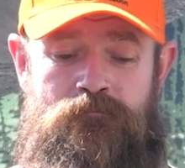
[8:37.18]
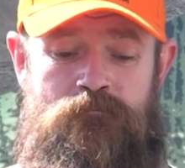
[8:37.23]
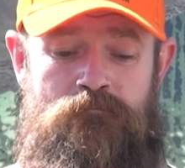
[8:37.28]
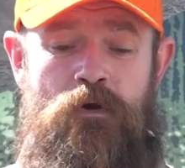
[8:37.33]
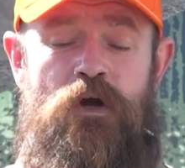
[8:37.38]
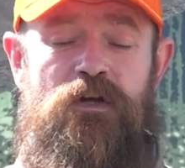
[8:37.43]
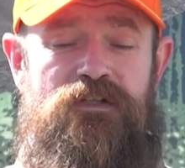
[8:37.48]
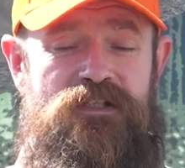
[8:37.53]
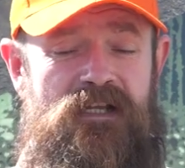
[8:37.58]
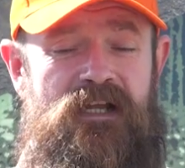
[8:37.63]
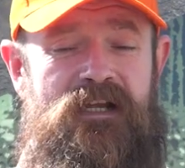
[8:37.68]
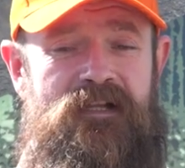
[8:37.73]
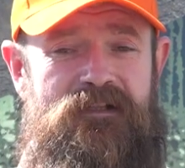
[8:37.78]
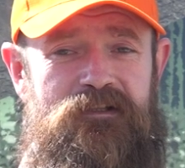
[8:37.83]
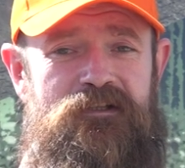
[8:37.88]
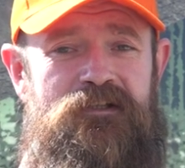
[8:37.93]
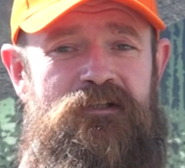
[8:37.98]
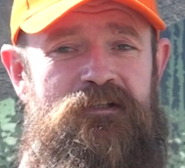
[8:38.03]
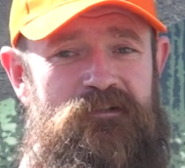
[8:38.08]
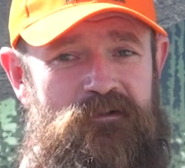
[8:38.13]
most
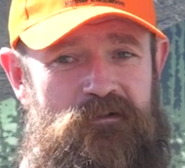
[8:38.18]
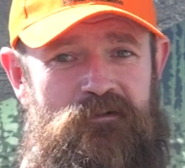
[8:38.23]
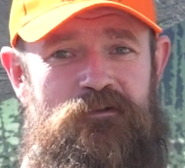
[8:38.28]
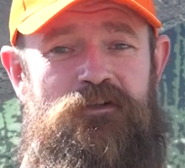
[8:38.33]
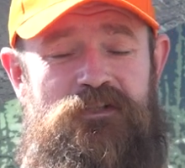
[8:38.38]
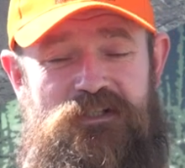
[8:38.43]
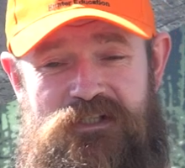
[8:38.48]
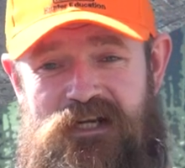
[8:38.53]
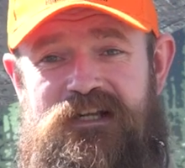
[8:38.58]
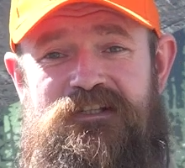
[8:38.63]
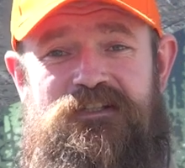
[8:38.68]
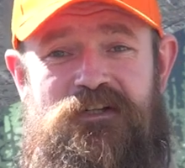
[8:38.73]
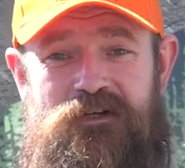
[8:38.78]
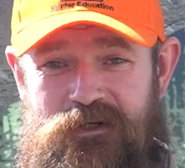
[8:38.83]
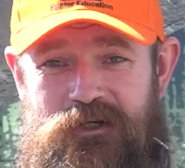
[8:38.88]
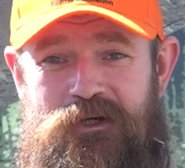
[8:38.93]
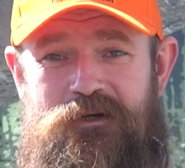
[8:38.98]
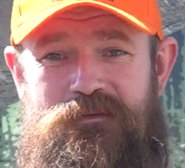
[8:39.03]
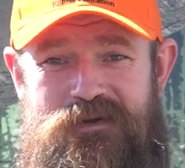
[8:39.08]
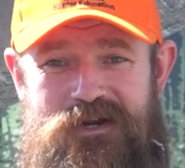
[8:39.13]
likely your sights
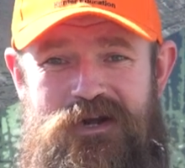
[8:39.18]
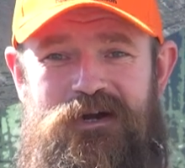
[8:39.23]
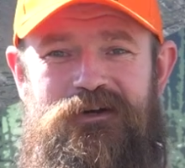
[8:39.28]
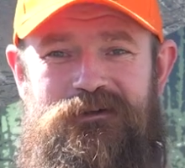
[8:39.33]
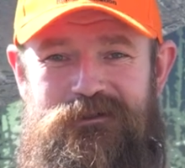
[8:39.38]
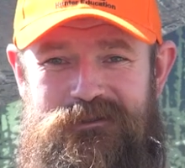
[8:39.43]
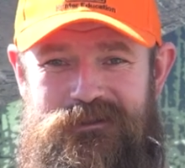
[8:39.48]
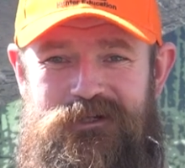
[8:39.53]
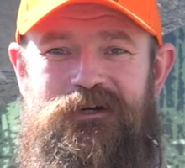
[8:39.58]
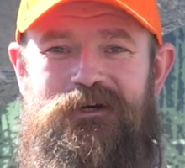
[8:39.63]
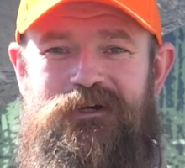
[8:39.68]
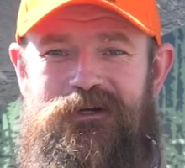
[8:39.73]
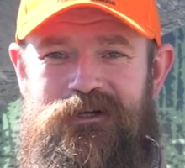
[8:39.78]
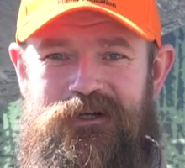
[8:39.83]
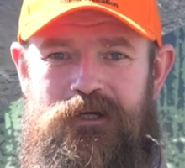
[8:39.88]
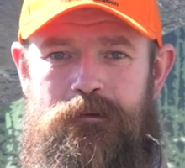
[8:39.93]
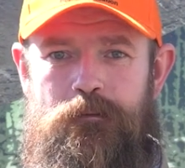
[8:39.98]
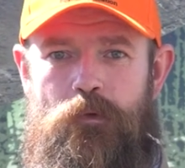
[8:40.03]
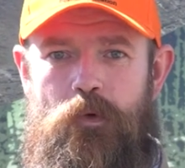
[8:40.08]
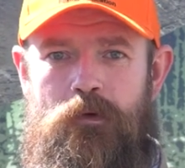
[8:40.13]
aren't going to be on your target
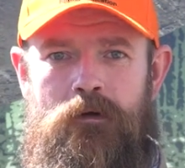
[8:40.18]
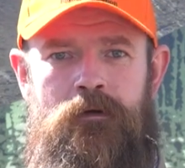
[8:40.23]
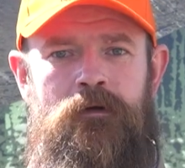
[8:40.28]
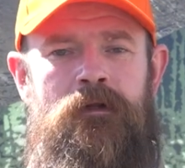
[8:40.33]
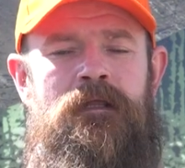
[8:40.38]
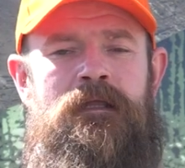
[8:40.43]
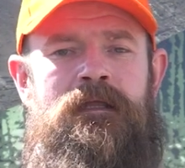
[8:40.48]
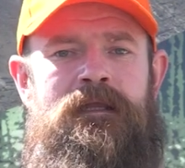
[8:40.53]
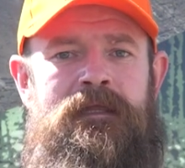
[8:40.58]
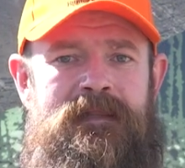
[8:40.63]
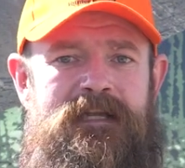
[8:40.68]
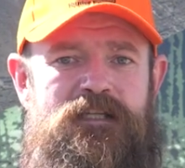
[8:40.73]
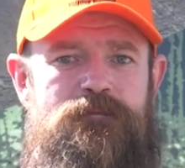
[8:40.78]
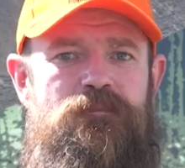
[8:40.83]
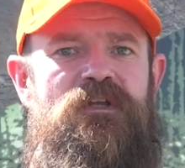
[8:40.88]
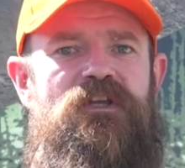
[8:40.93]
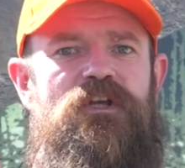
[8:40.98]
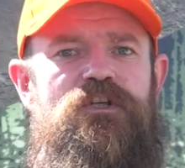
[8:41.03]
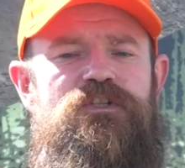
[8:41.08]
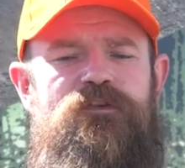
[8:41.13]
anymore. And that's
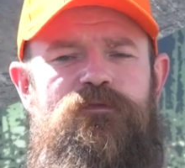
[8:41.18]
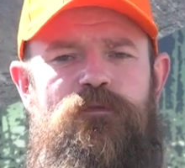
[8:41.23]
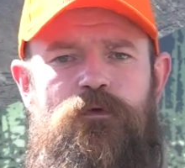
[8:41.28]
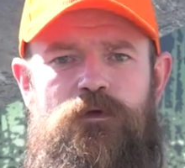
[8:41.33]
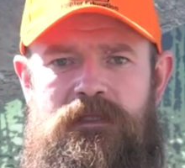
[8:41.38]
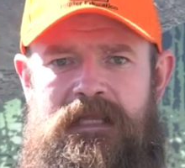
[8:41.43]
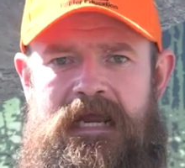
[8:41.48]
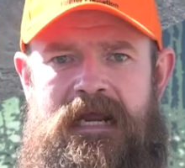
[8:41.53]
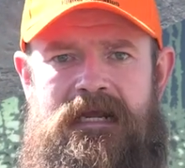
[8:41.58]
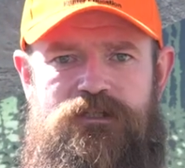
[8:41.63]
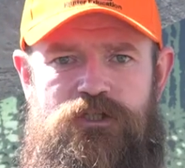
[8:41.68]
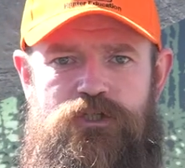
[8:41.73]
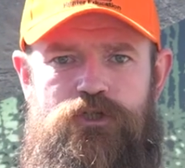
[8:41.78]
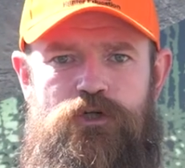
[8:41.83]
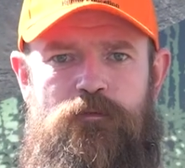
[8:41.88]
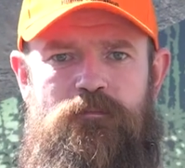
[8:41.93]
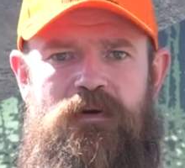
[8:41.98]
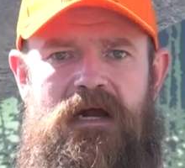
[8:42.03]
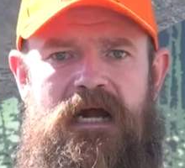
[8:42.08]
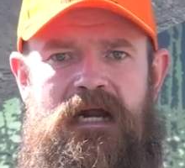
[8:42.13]
because you've relaxed
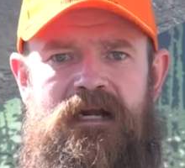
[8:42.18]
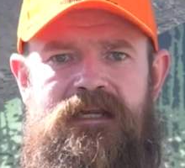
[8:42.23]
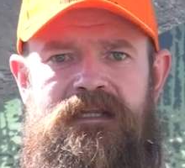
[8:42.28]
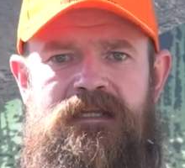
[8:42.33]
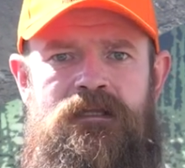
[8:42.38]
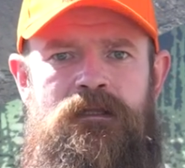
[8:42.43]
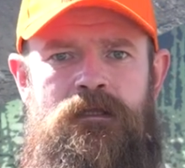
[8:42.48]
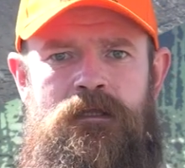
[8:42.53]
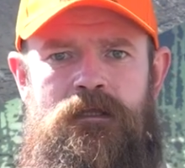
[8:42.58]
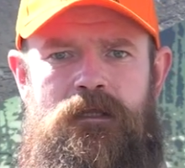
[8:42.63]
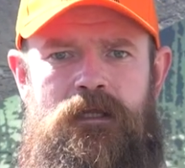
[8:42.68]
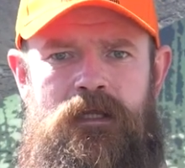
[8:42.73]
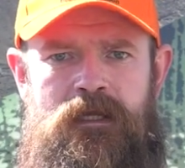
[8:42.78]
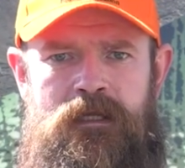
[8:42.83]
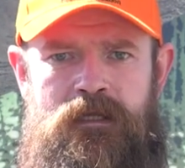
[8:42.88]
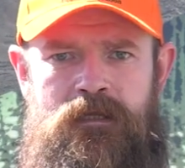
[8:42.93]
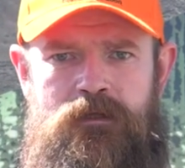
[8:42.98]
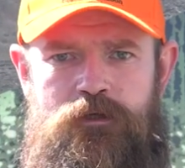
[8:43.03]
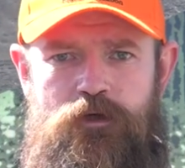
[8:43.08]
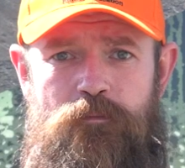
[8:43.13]
your body
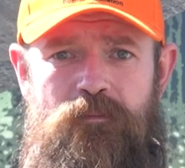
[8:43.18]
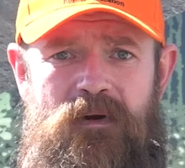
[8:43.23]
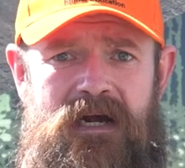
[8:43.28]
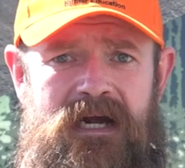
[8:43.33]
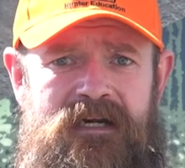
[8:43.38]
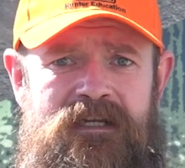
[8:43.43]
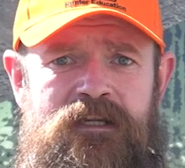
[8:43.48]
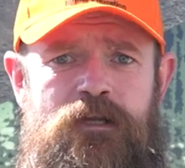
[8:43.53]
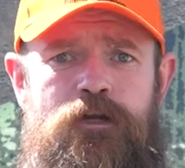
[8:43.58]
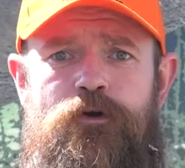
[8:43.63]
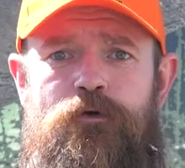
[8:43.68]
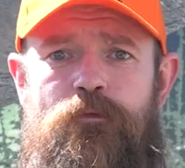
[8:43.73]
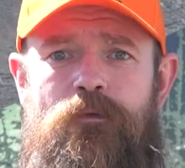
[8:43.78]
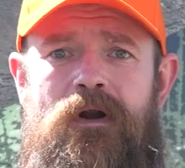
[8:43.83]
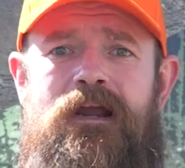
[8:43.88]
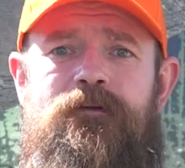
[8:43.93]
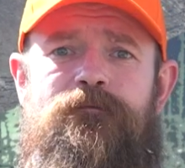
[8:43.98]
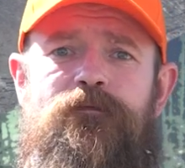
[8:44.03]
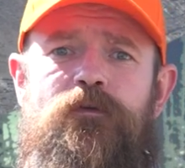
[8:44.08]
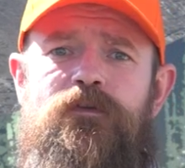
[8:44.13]
and your
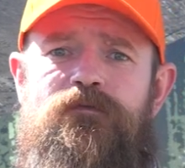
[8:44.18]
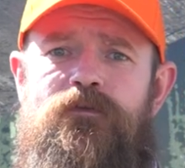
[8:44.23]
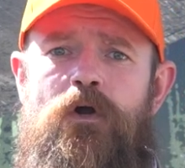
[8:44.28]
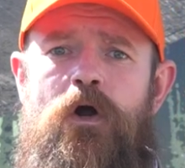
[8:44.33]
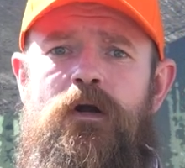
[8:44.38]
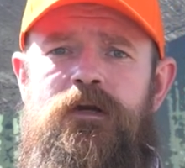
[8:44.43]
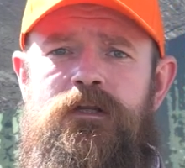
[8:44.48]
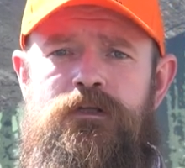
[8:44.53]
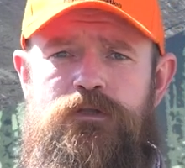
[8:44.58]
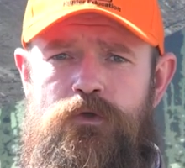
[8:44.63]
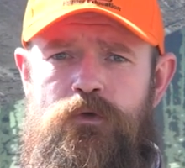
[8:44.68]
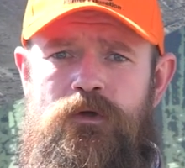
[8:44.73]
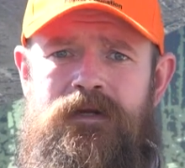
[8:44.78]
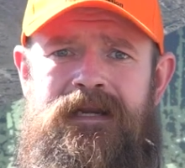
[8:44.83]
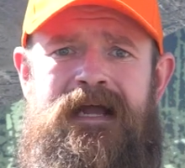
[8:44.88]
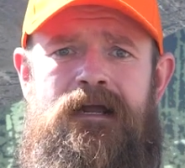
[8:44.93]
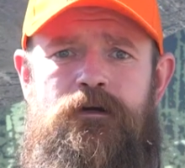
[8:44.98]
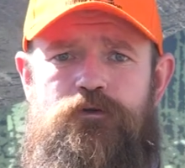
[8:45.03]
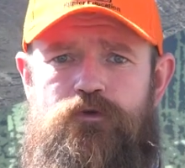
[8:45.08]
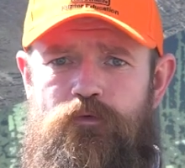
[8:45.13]
rifle have gone into a
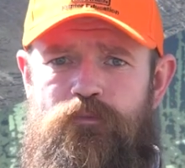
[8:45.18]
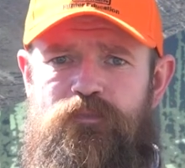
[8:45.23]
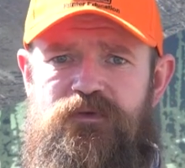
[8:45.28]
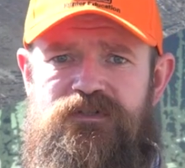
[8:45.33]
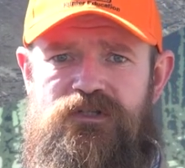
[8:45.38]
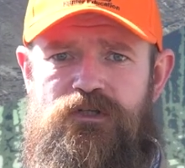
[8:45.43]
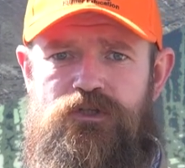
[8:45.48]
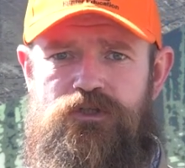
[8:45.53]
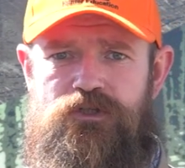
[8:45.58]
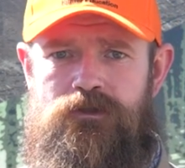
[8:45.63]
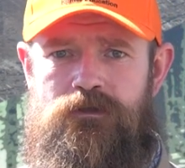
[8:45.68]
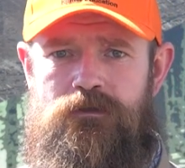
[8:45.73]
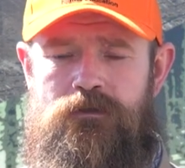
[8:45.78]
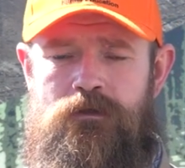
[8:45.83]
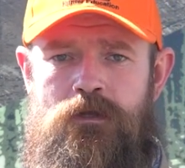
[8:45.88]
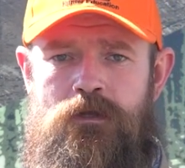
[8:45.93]
natural position.